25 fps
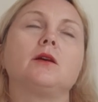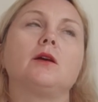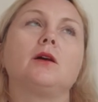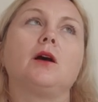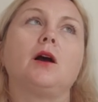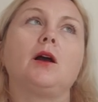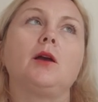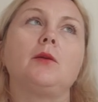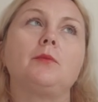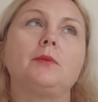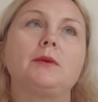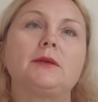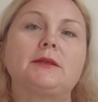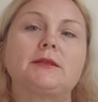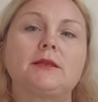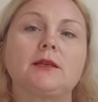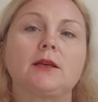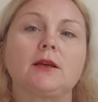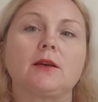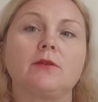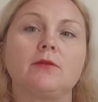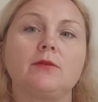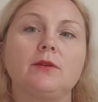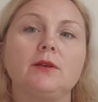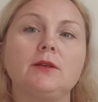
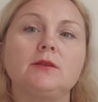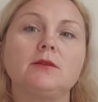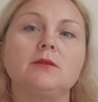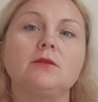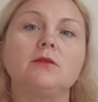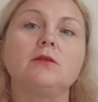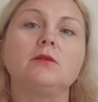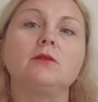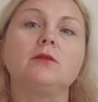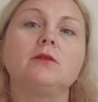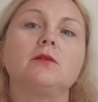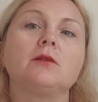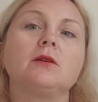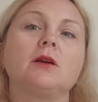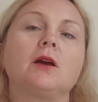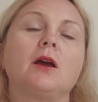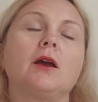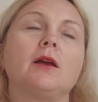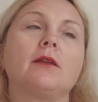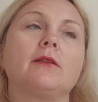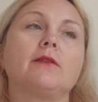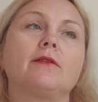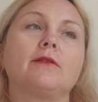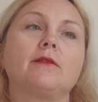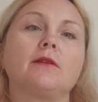IPsec Wizard, and